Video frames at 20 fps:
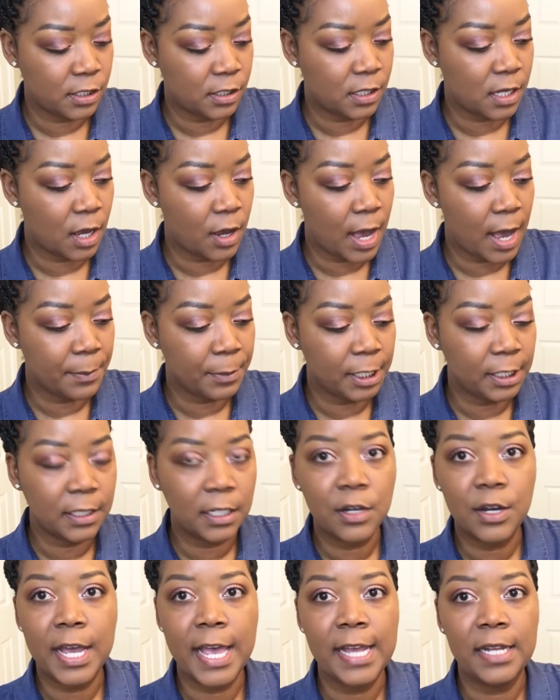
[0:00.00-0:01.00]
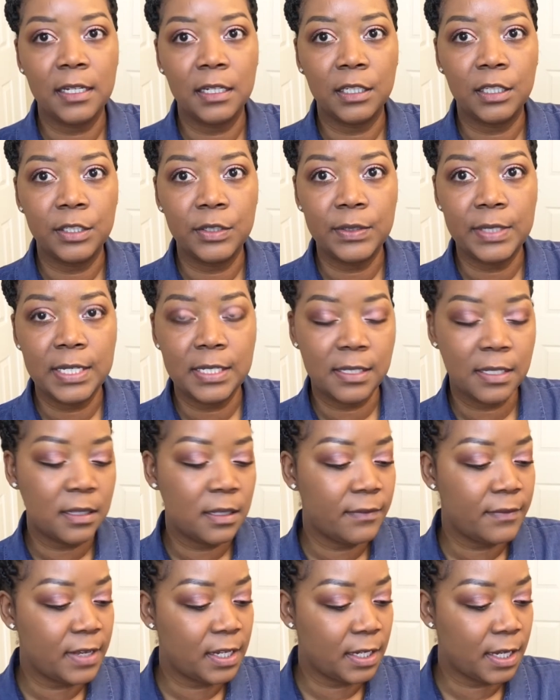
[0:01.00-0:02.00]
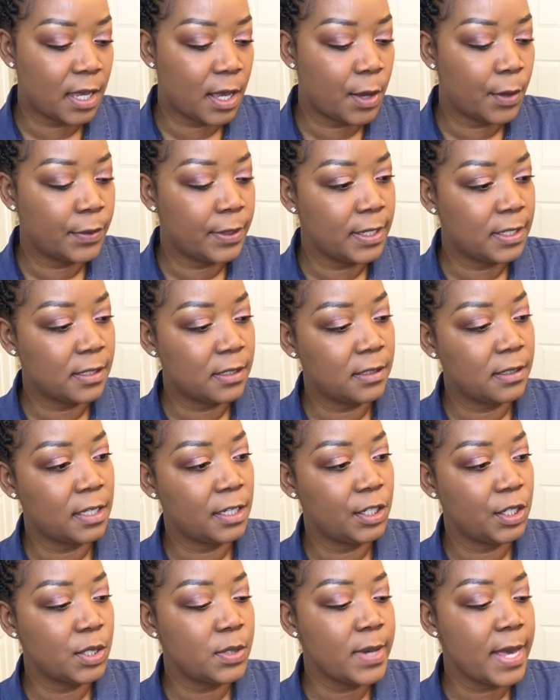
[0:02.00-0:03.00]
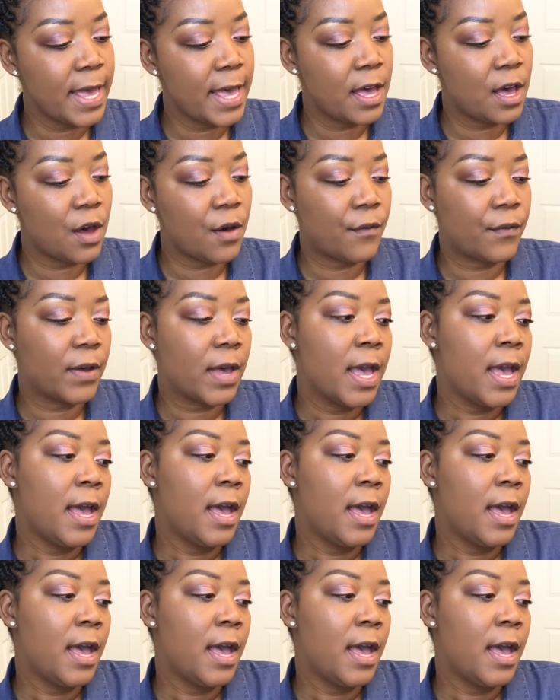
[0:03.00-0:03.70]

So I'm gonna go ahead and include this in the video. This is the new e.l.f.